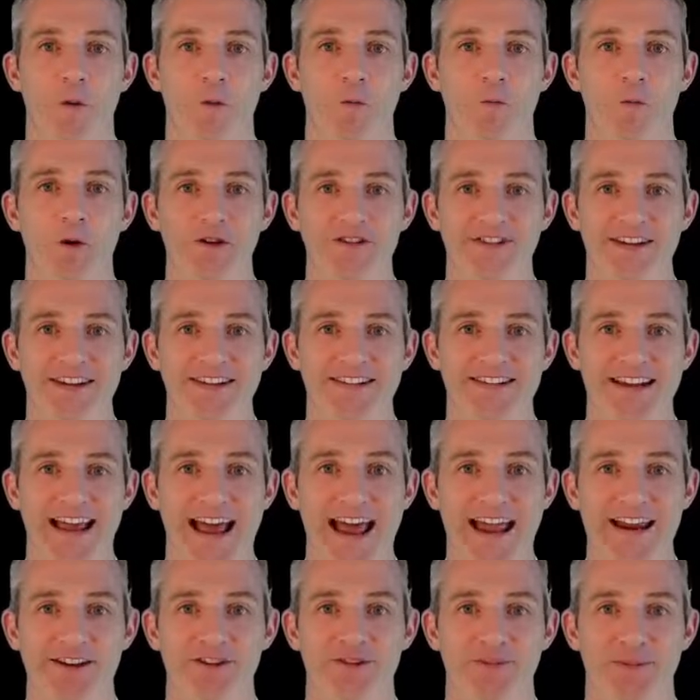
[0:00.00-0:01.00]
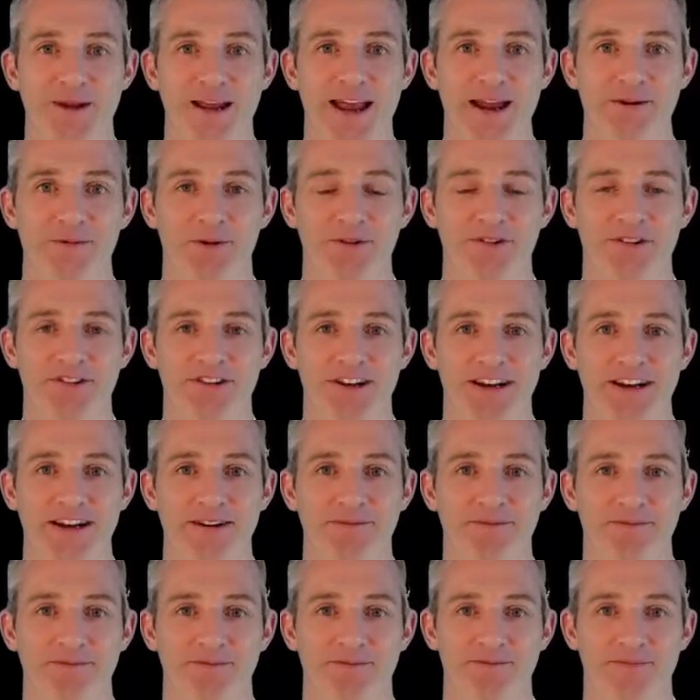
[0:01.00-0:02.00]
What is
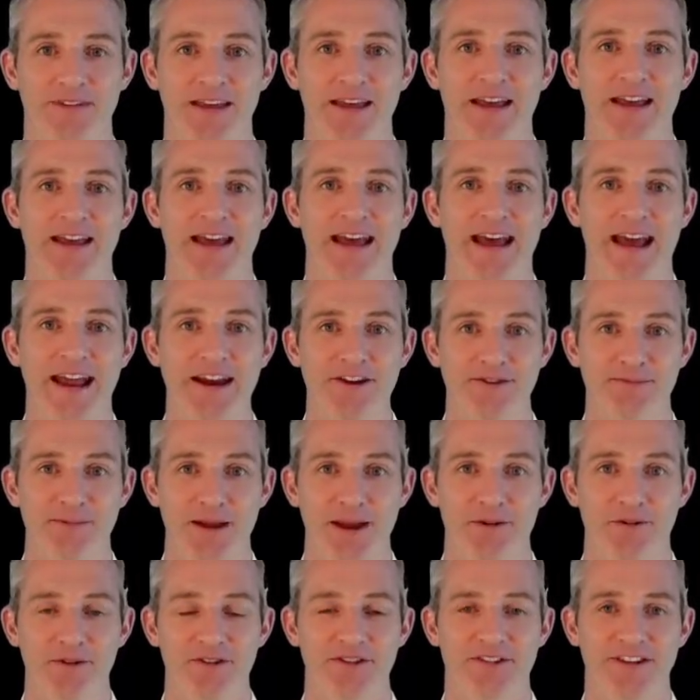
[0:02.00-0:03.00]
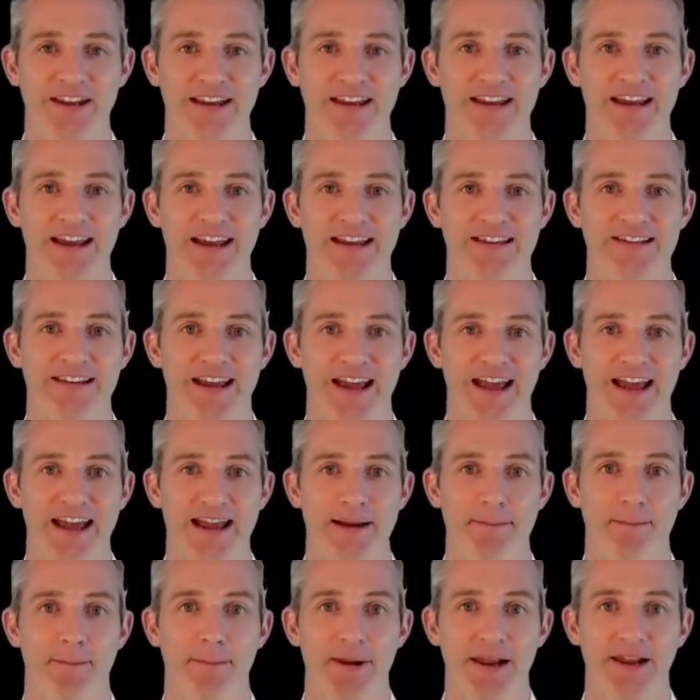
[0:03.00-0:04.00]
HbA1c? HbA1c is
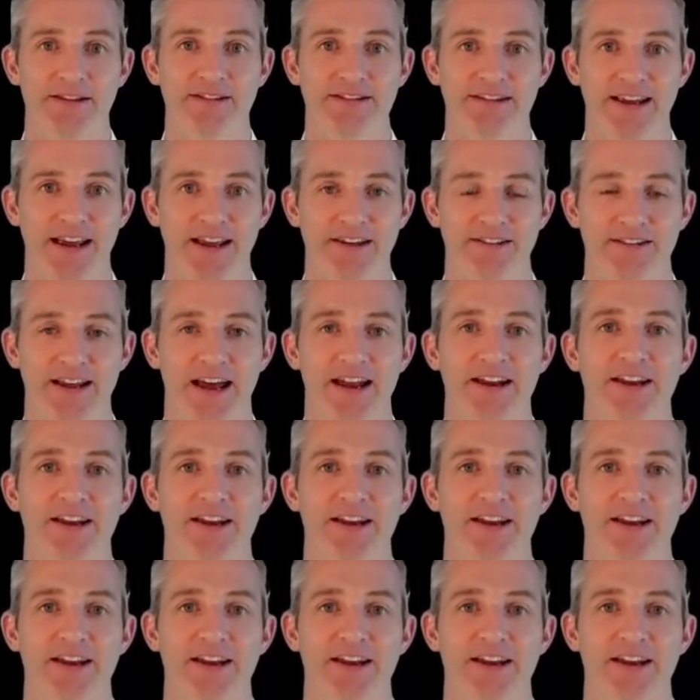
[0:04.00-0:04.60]
a blood test,